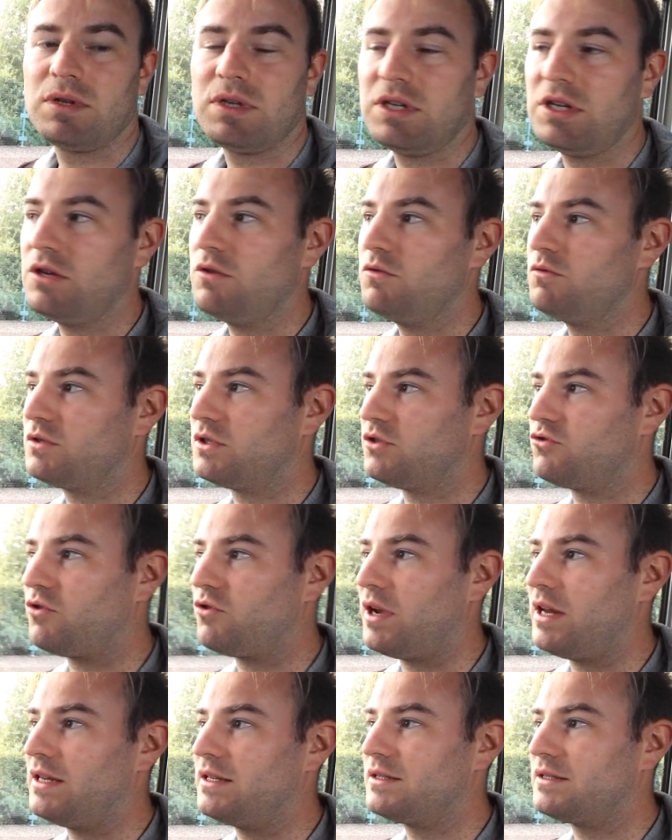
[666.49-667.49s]
use the
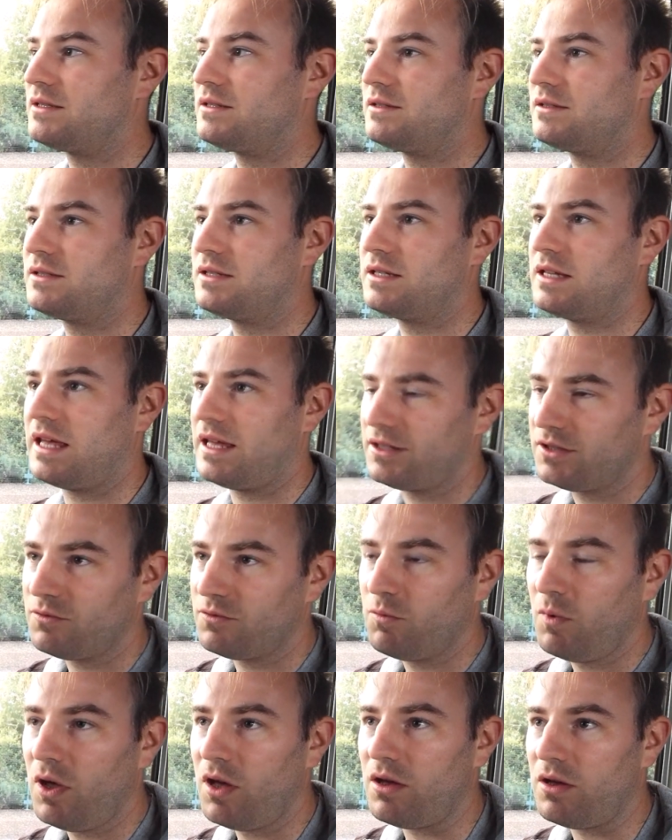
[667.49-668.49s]
trains to get to
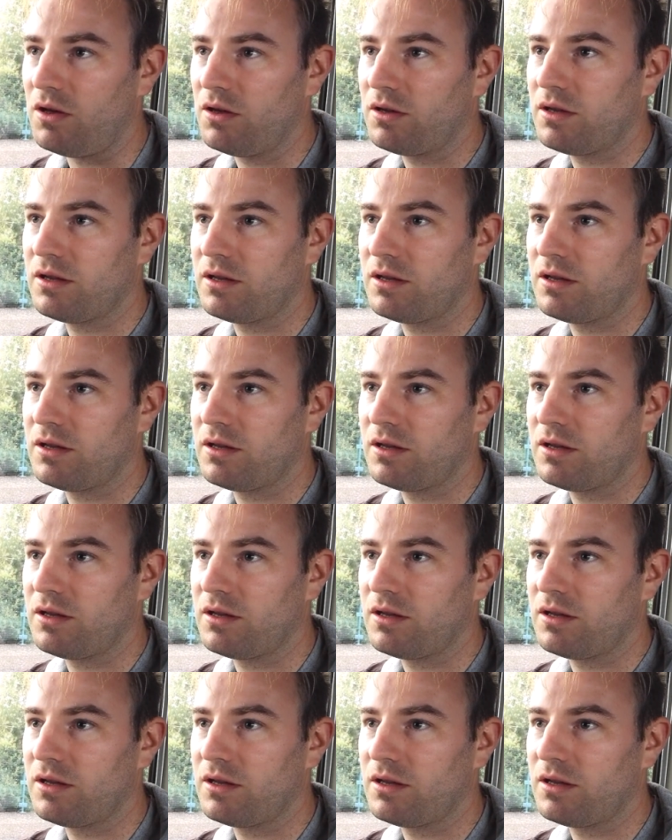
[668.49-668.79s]
work.